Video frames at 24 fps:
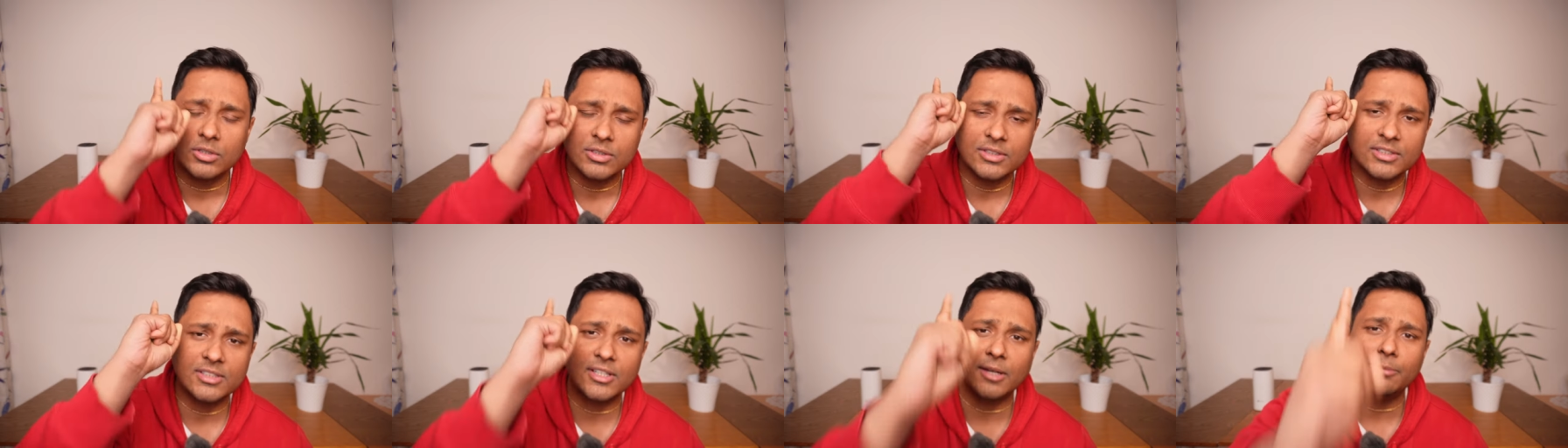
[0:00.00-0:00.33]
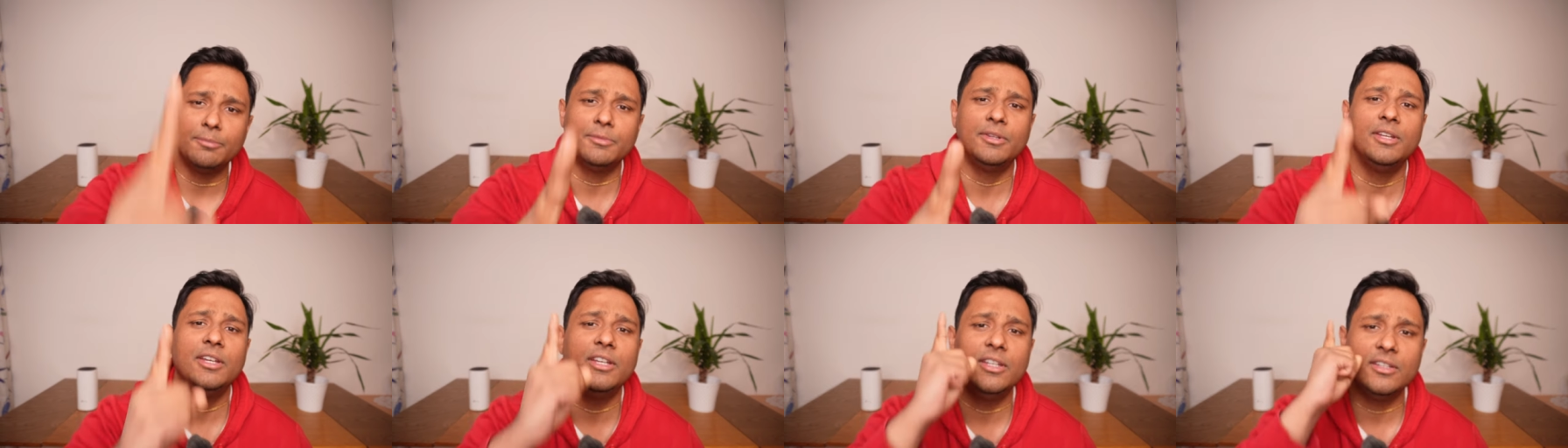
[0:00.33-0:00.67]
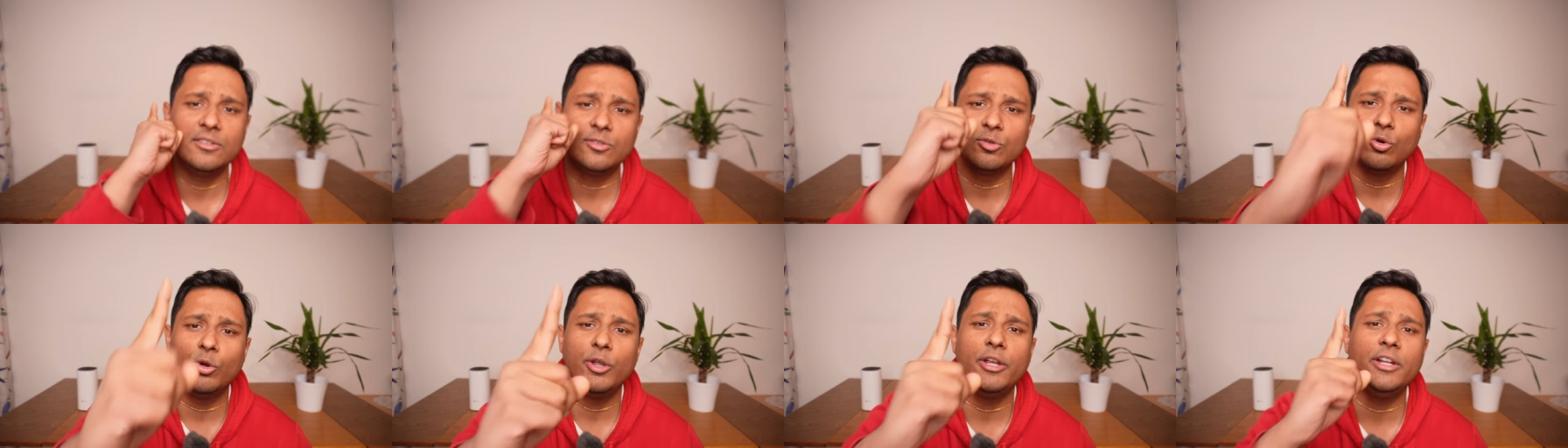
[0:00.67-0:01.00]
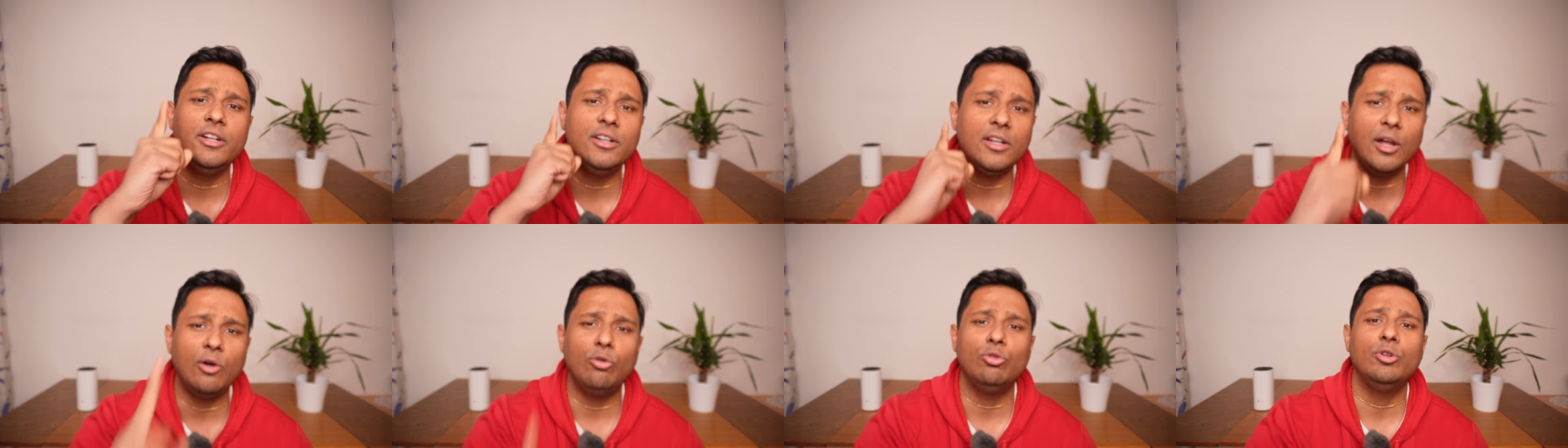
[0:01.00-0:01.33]
something is
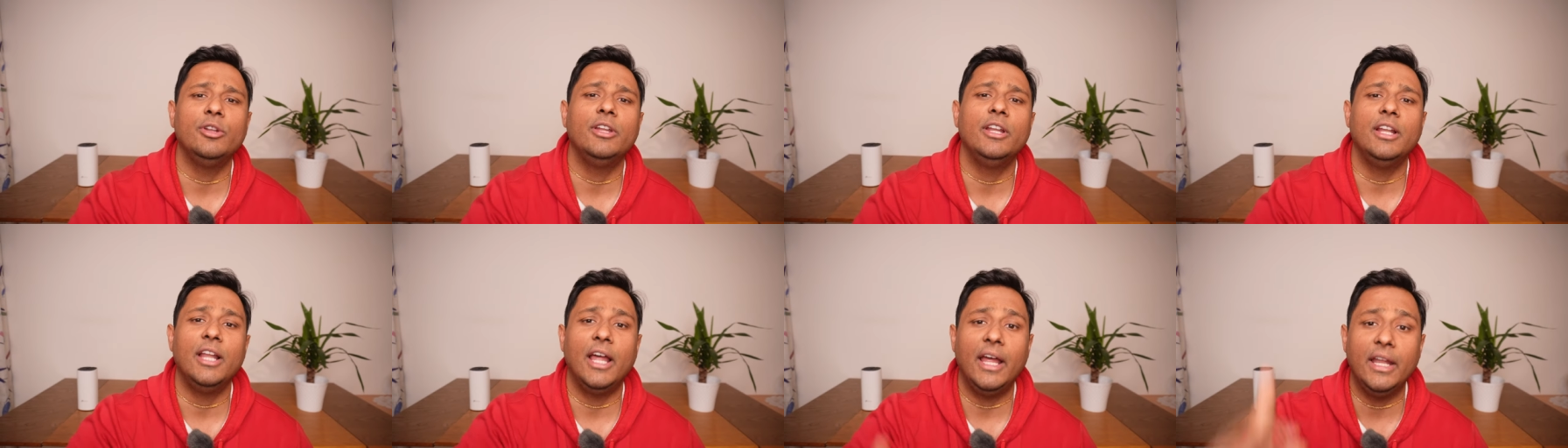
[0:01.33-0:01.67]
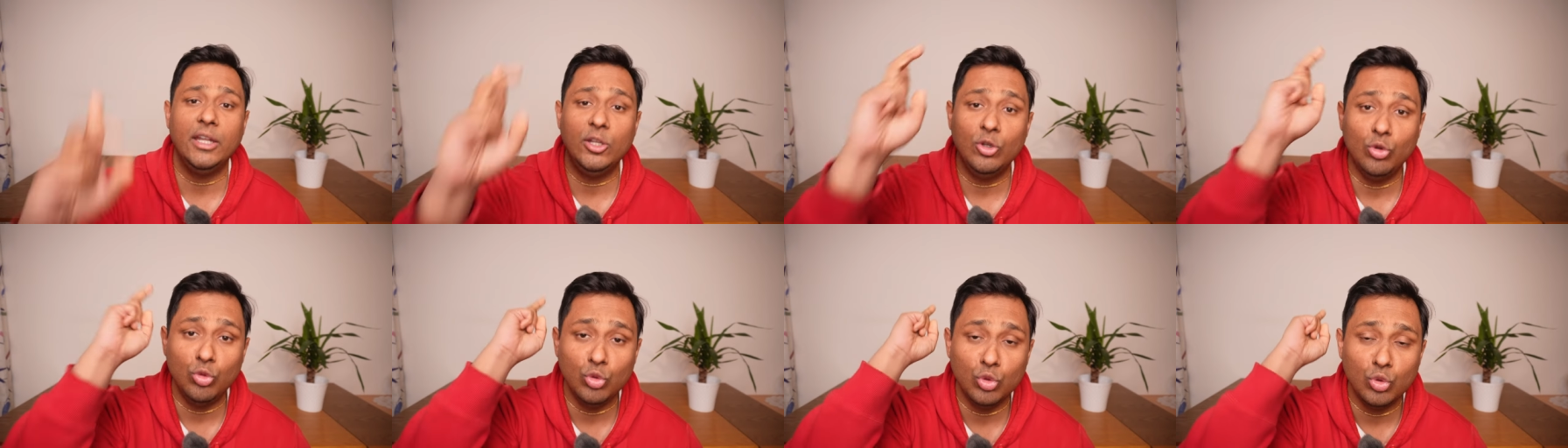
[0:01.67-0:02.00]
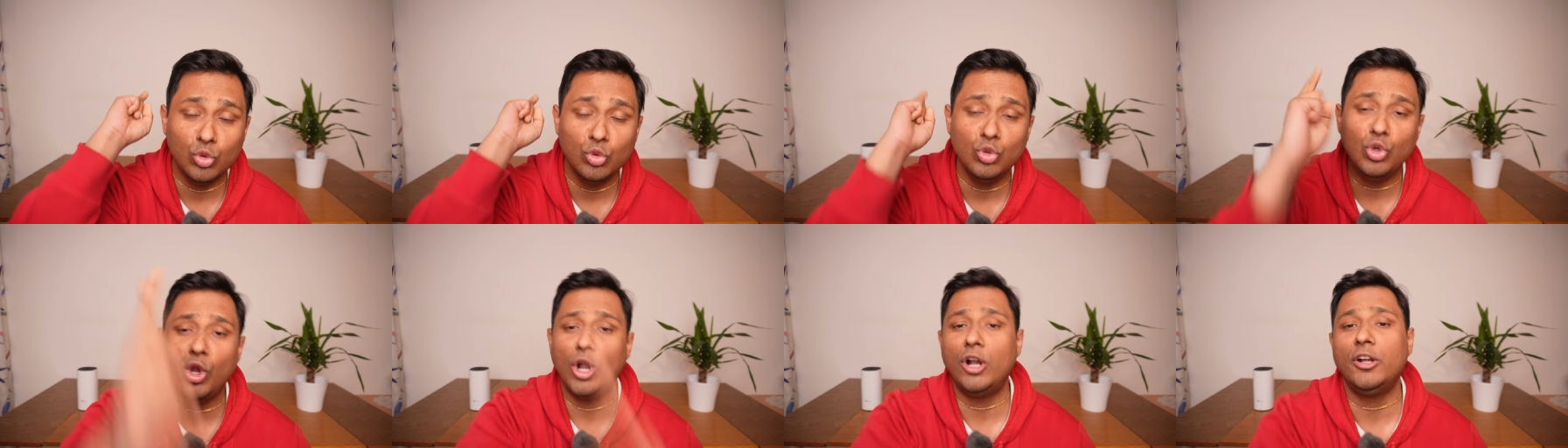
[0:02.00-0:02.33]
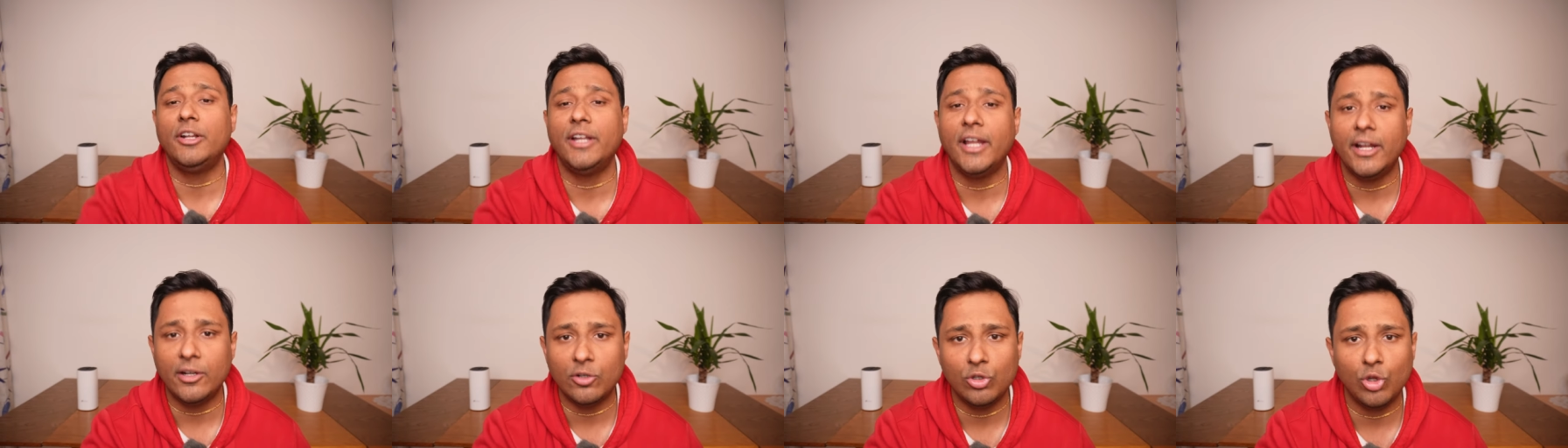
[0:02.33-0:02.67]
going downhill and you do
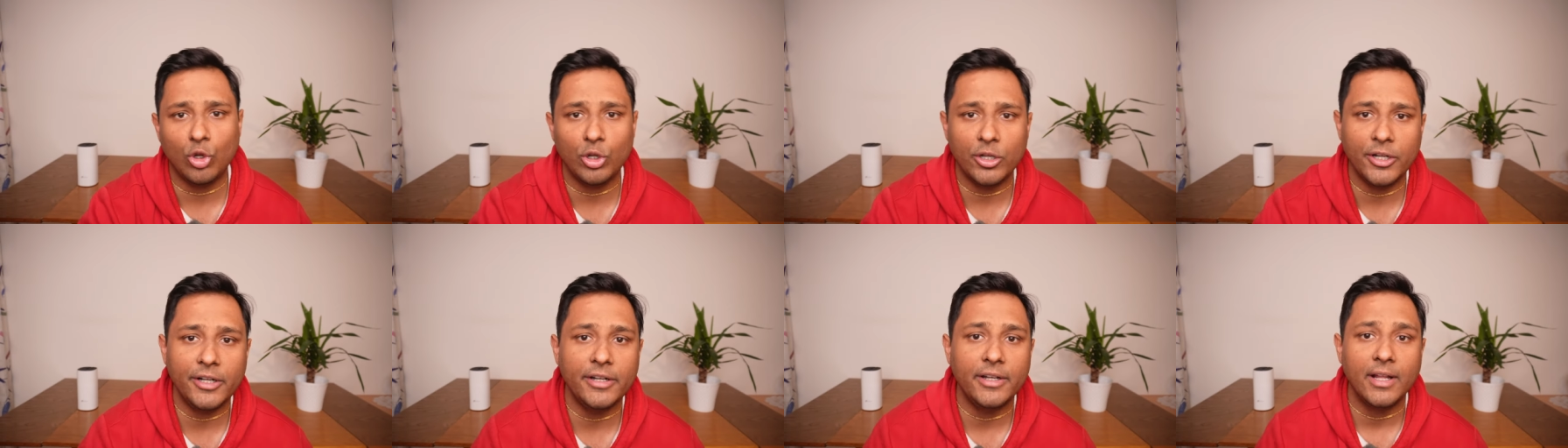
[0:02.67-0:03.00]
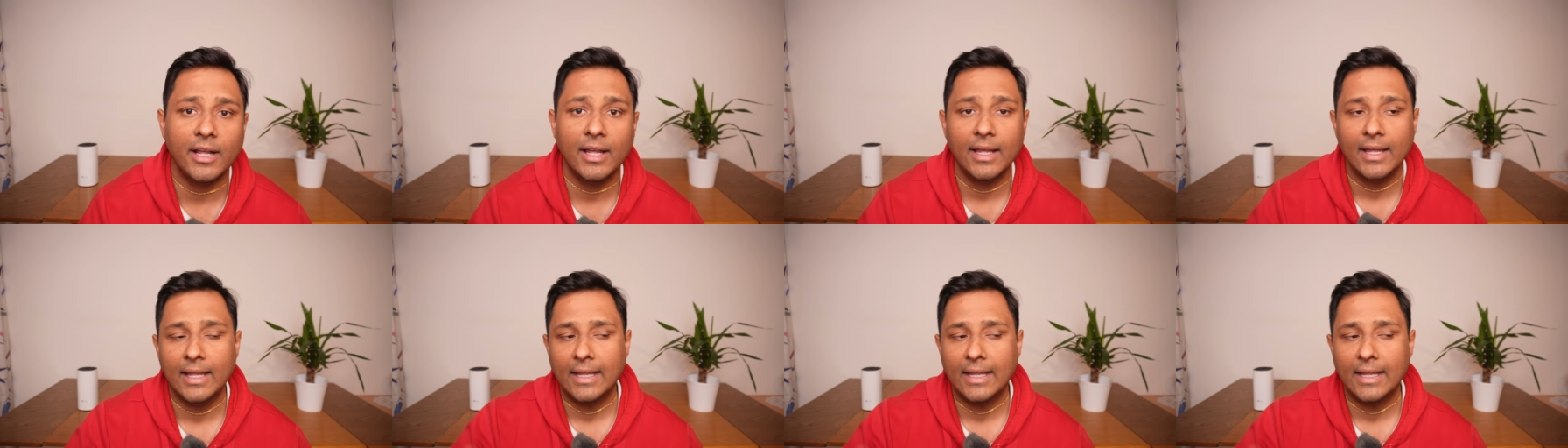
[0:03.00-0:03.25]
not act on it,